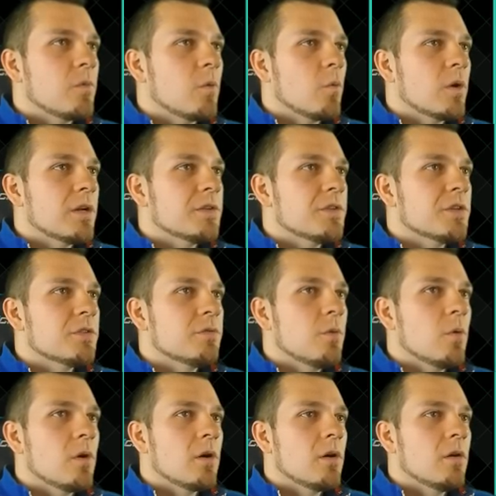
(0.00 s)
What is this
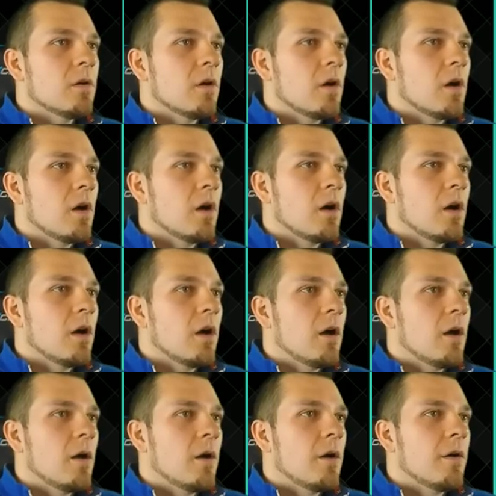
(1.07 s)
for?
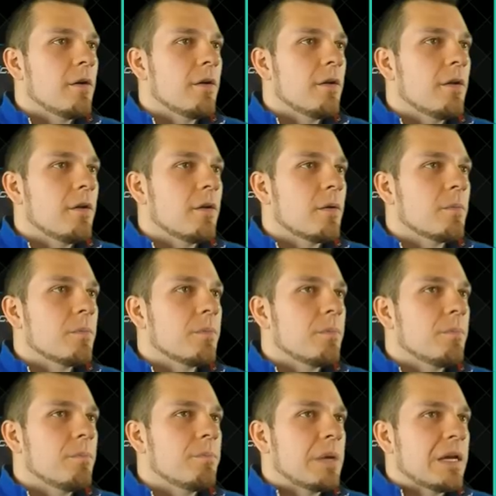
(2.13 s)
Uh,
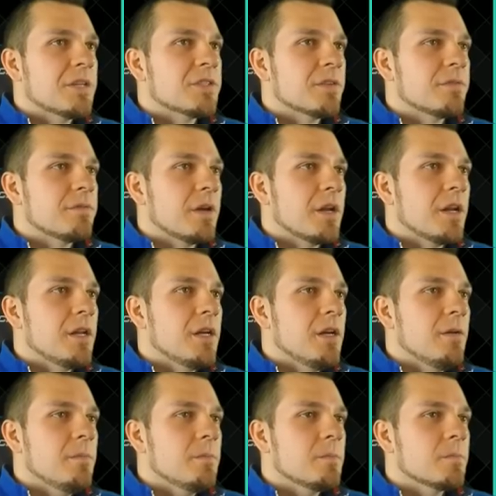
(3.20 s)
base
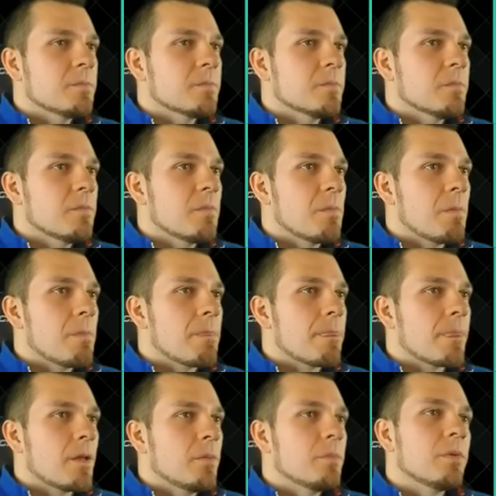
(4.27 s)
affinity?
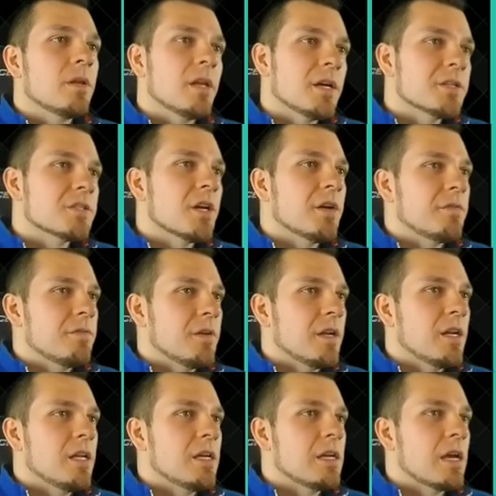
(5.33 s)
Plus
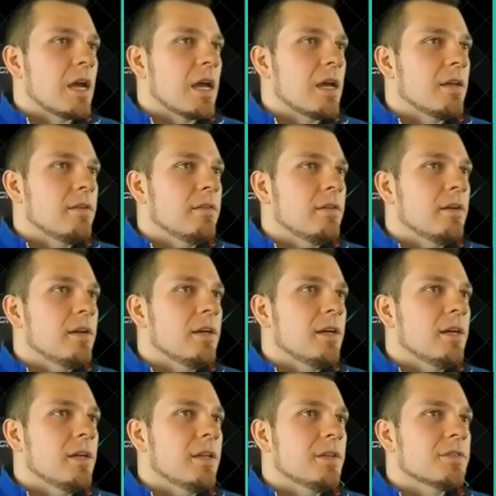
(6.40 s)
affinity gain.
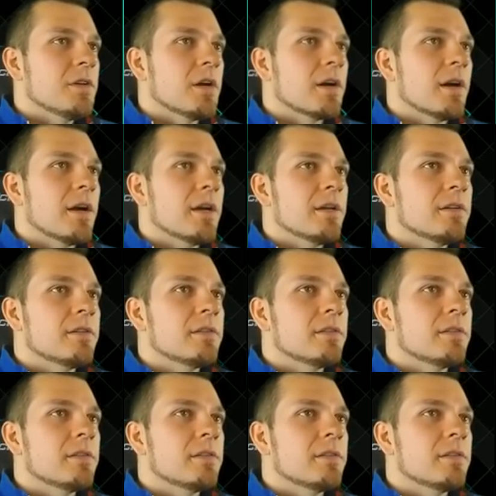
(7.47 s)
Uh, that's alright.